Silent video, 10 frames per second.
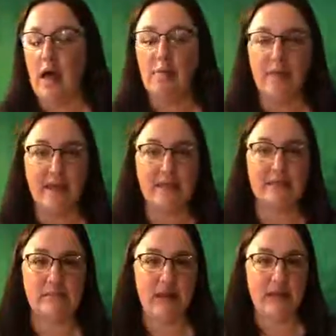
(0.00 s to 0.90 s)
a
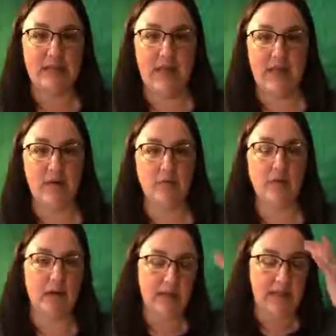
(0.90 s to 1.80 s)
placemat down
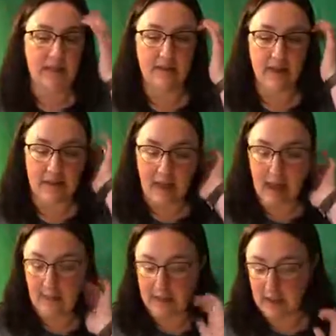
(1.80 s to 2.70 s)
or anything like
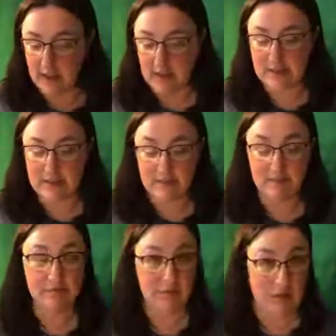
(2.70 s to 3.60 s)
that, because
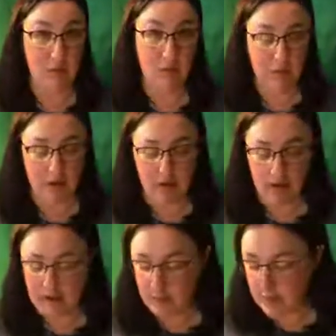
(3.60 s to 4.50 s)
it will burn
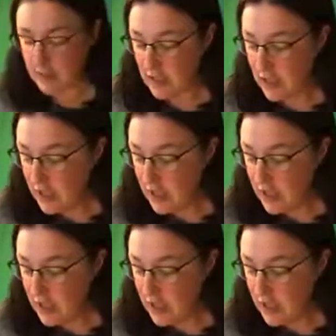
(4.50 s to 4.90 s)
right through it.